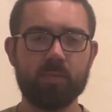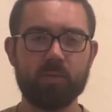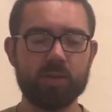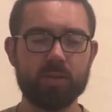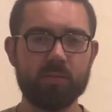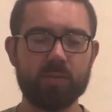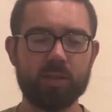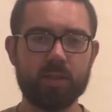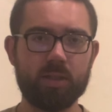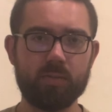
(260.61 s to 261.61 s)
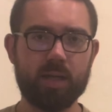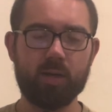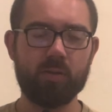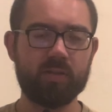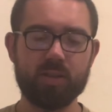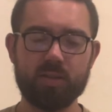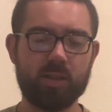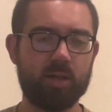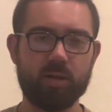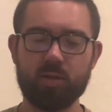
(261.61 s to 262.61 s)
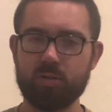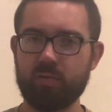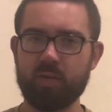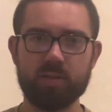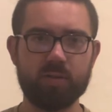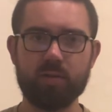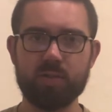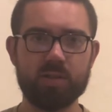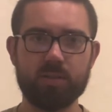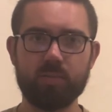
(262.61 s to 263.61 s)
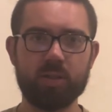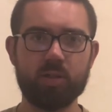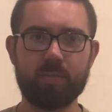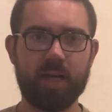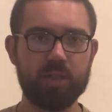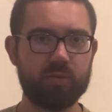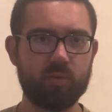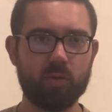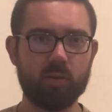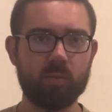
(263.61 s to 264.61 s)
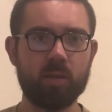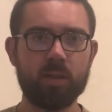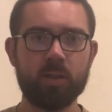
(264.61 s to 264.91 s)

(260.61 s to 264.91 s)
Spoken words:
was that offense Colorado's offensive line was just simply no match for them.